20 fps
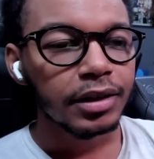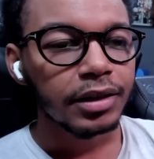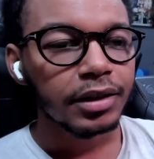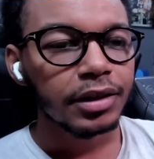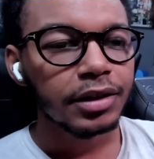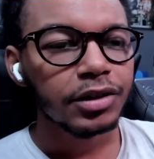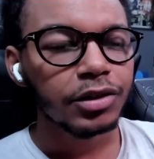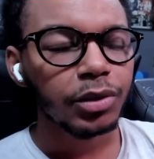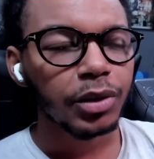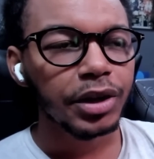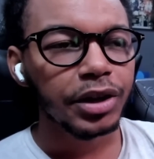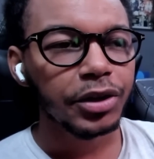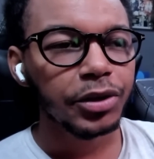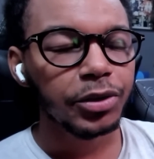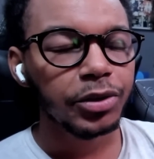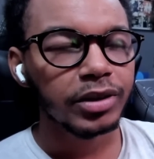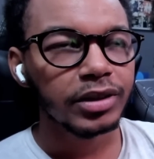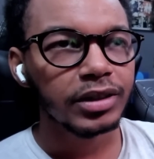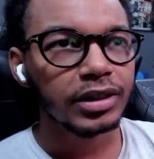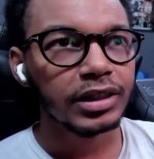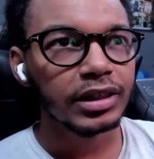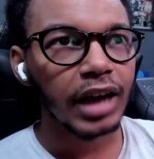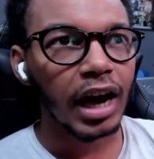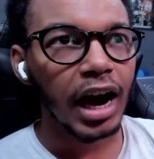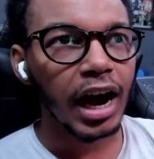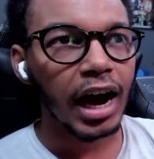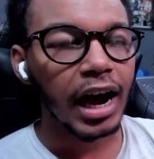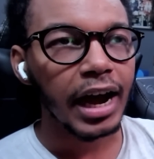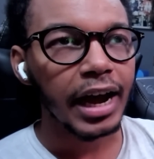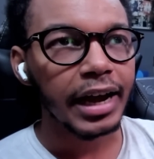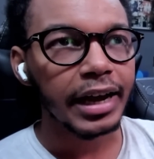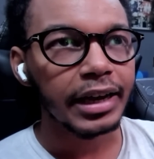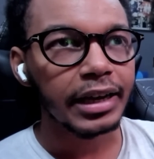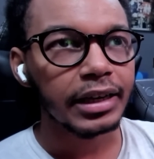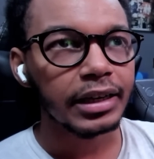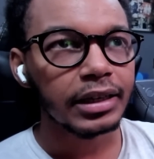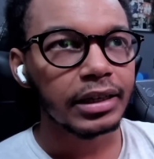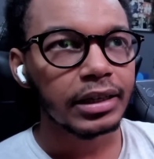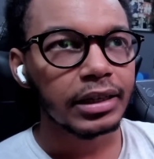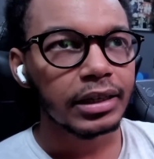He's the one who
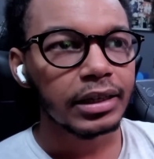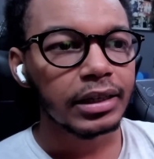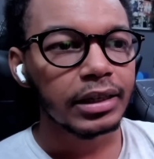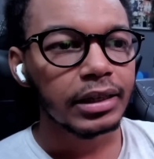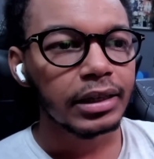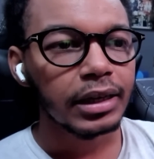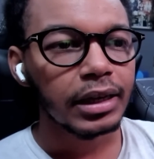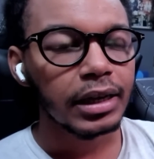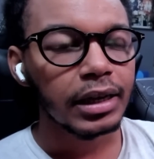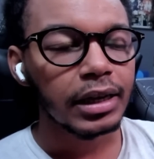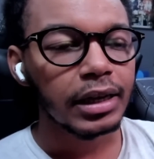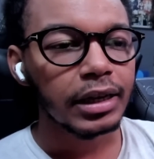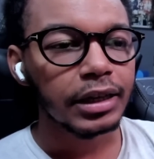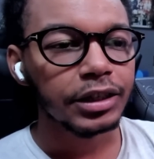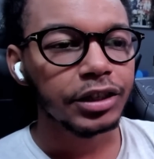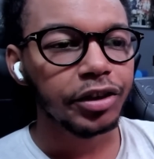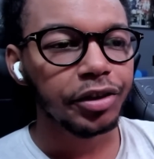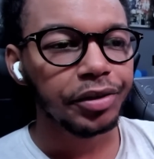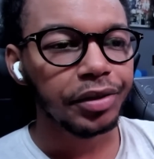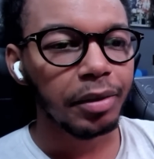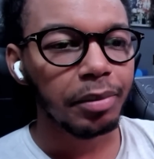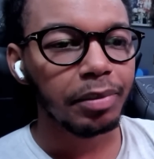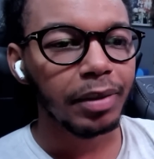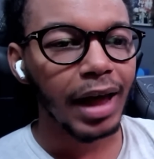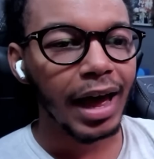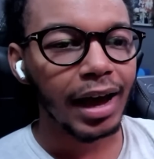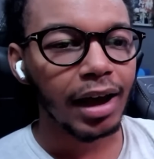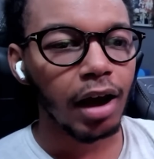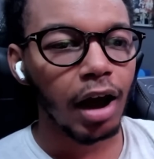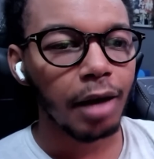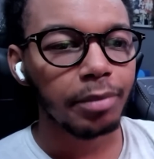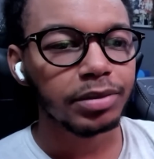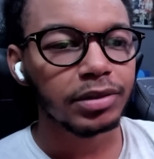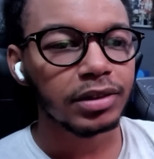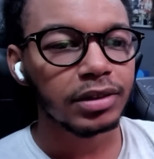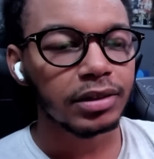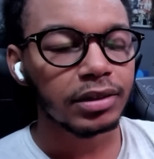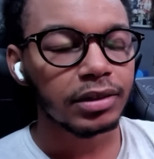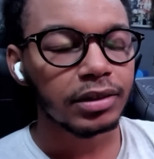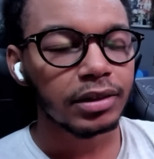died uh, during the Black
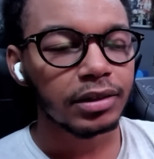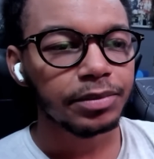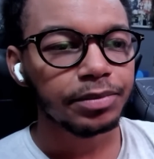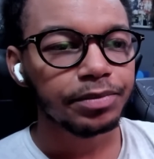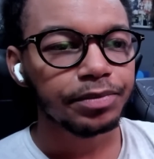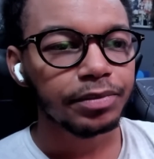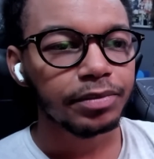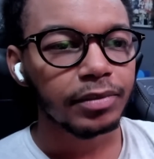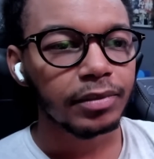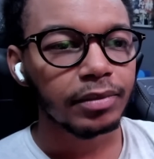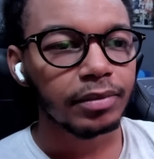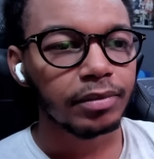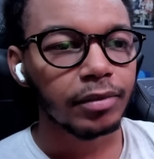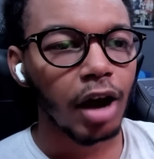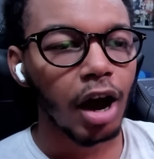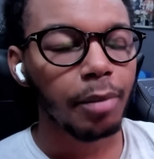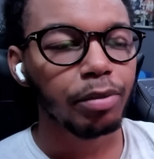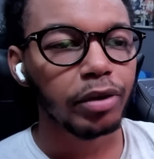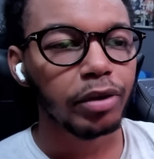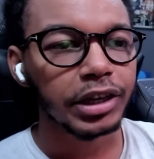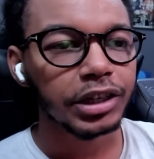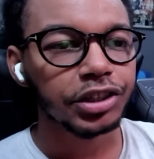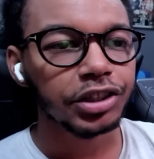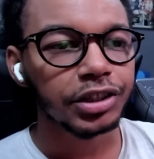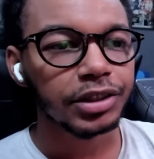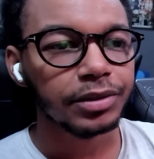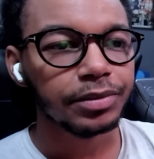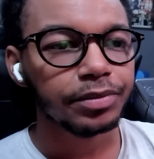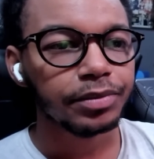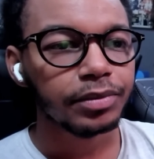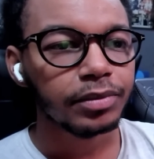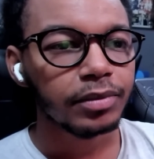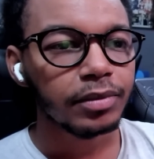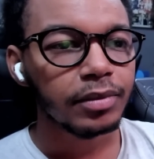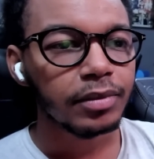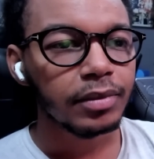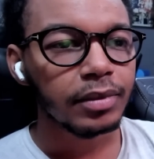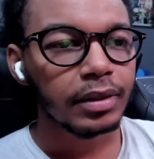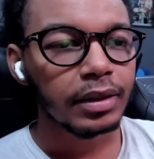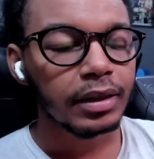Ops operation
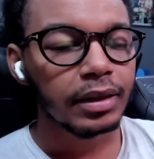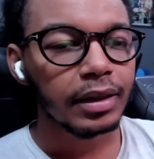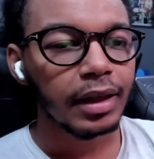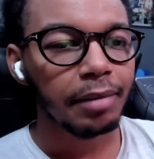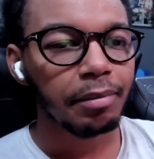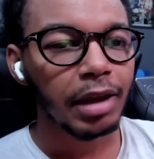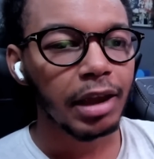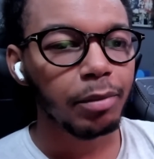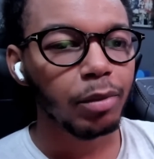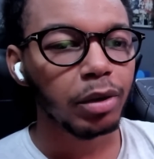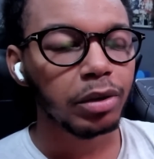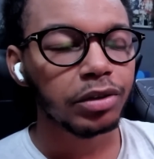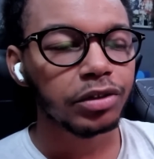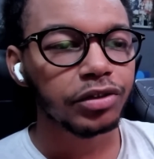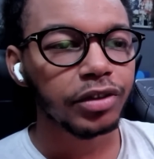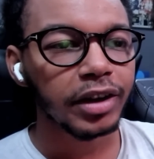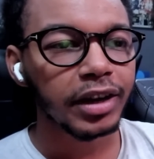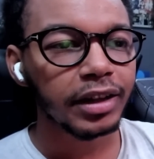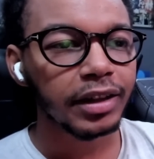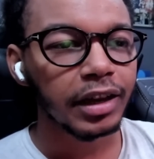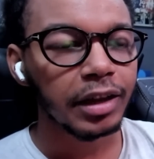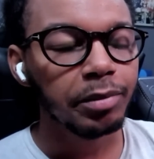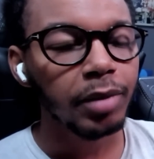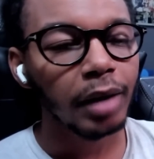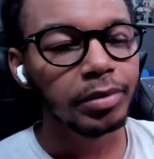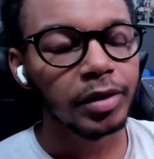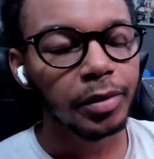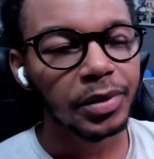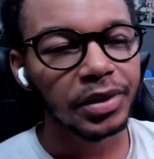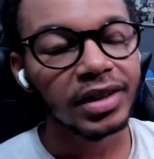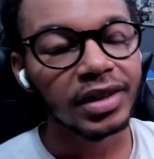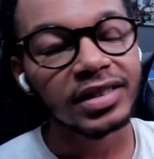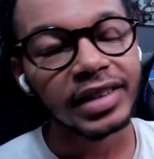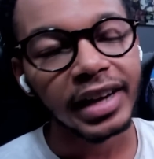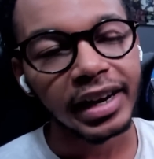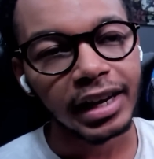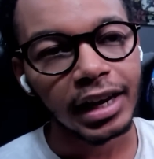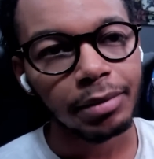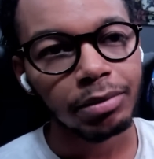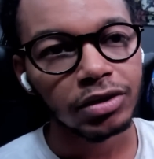that Maybourne was running, and he popped up in the
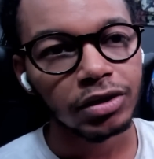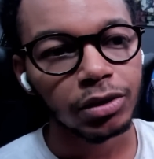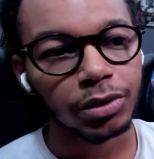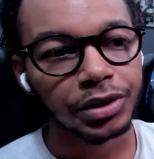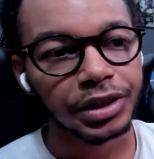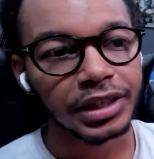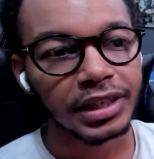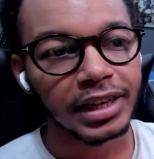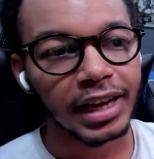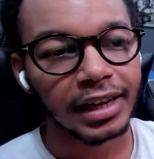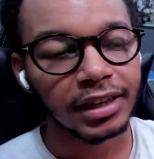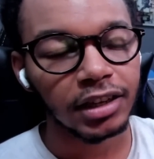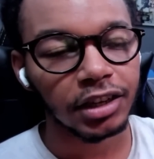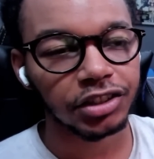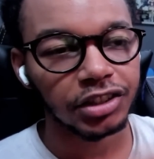second episode where he died.